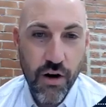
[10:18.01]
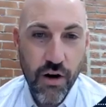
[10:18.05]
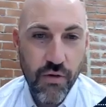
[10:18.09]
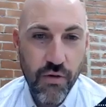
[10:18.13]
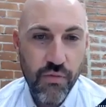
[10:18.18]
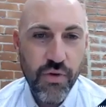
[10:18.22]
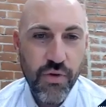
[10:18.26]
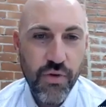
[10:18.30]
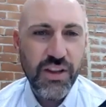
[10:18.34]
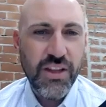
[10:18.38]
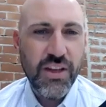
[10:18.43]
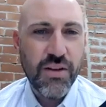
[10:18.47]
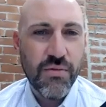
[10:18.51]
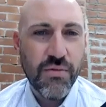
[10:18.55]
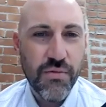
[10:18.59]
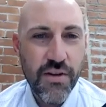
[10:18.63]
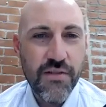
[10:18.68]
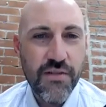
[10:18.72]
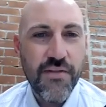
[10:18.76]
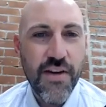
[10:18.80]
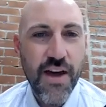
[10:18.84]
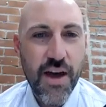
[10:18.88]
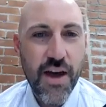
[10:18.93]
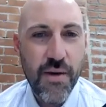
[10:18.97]
are really
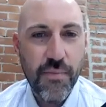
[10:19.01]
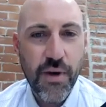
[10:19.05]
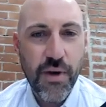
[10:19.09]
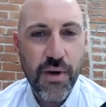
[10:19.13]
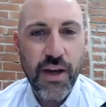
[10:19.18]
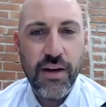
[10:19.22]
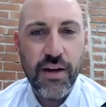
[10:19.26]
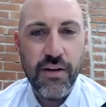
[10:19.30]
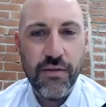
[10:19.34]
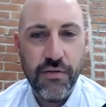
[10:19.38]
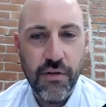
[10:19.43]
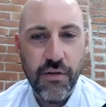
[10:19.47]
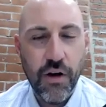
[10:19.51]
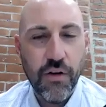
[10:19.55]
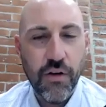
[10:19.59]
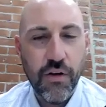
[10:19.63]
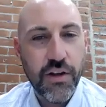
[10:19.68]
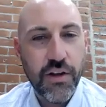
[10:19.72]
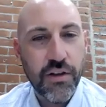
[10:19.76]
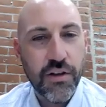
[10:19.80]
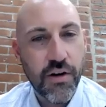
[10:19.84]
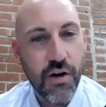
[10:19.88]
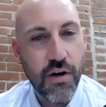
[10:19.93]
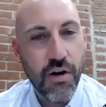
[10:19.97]
revamping and
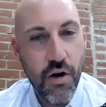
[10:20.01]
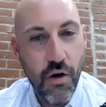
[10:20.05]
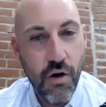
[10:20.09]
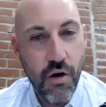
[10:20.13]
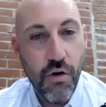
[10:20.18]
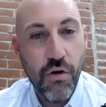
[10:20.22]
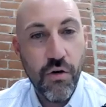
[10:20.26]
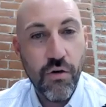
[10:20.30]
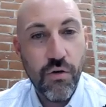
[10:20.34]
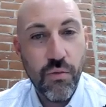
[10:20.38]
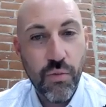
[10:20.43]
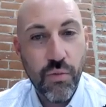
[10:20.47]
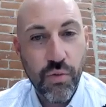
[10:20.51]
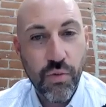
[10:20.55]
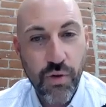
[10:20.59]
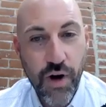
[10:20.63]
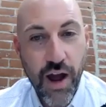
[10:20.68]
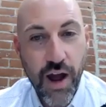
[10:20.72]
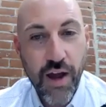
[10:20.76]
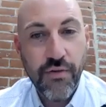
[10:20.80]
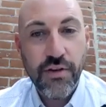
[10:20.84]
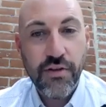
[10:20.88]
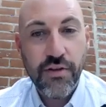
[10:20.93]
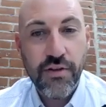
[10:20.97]
evolving their own
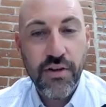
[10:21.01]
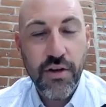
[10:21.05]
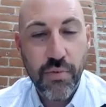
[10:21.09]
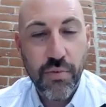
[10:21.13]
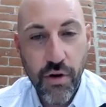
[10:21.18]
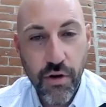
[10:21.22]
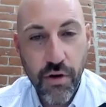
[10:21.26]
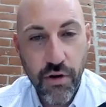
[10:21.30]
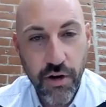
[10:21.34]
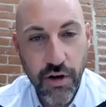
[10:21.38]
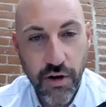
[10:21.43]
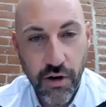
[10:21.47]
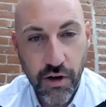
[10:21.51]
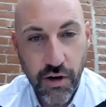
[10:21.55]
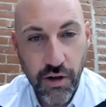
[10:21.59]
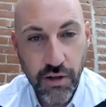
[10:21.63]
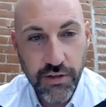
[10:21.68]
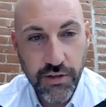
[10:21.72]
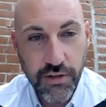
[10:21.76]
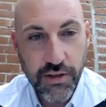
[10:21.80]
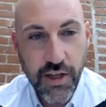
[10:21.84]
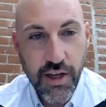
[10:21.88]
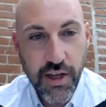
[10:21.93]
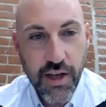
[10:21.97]
privacy
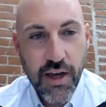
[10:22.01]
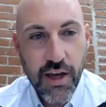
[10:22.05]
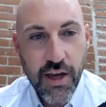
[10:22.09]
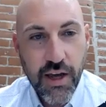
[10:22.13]
protocols.